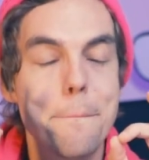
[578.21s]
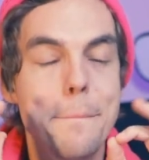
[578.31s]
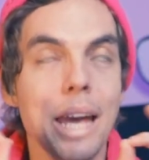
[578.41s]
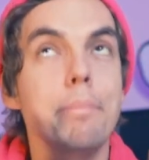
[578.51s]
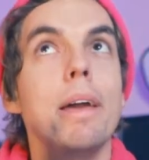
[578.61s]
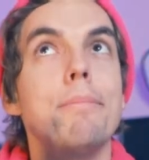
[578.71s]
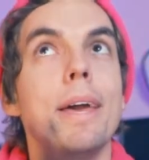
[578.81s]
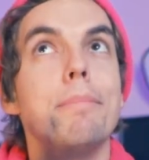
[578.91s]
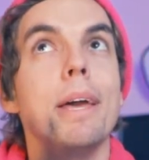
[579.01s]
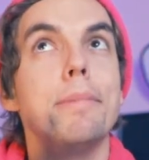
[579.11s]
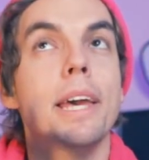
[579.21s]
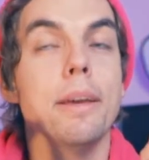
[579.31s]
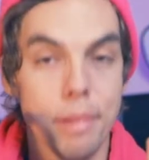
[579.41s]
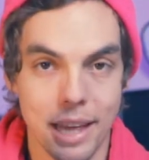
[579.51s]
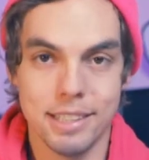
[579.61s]
big, big, big, big,
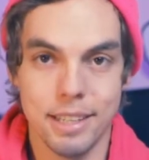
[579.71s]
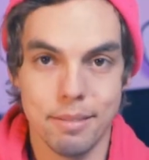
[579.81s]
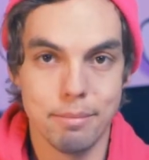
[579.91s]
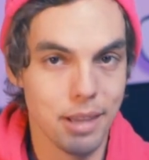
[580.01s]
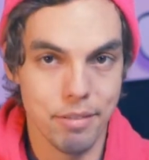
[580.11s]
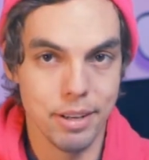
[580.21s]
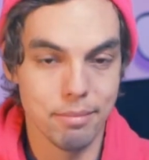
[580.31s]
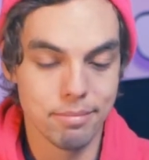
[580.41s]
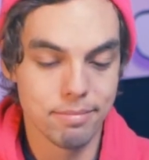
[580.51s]
big blessing. Love it.